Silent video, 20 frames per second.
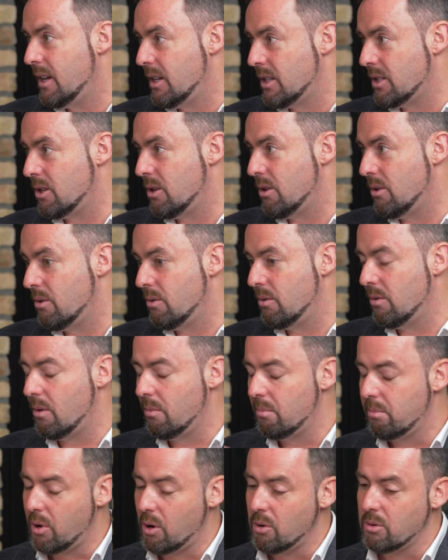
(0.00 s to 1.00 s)
So,
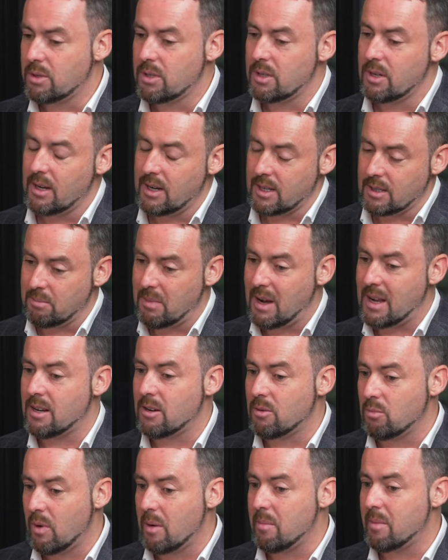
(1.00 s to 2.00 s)
both as men
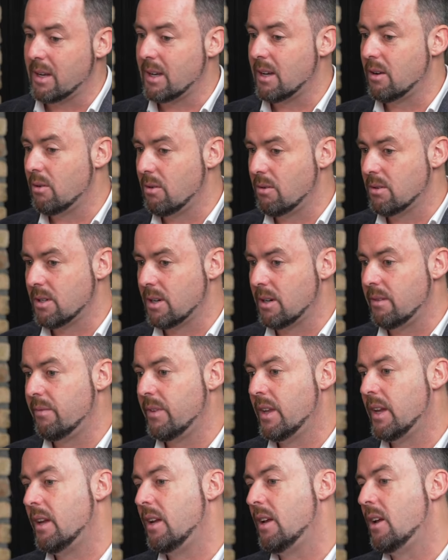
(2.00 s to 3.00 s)
and women get
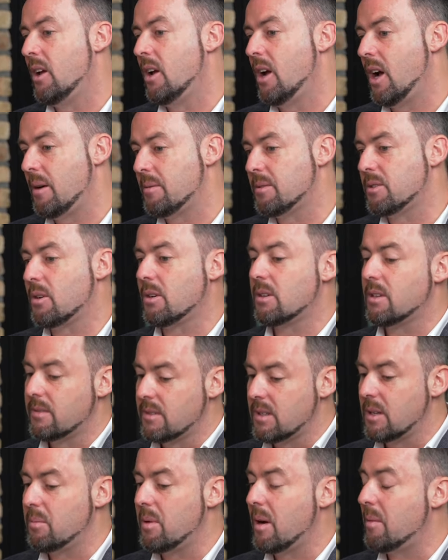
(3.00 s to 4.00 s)
older, obstructive
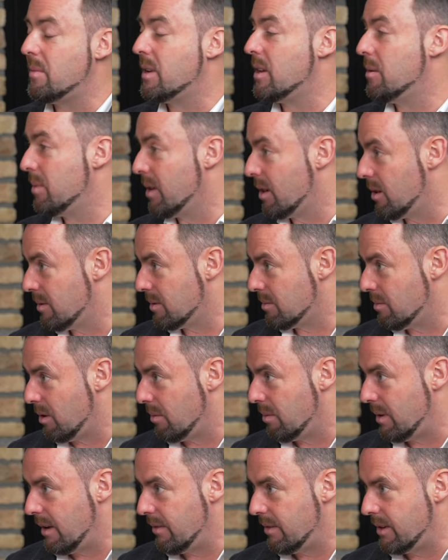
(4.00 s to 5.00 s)
sleep apnea becomes more
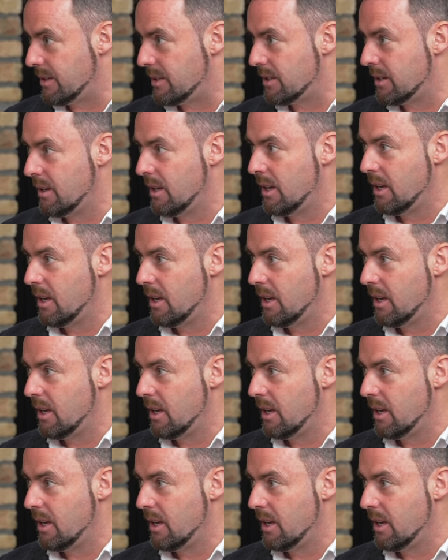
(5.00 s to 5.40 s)
prevalent.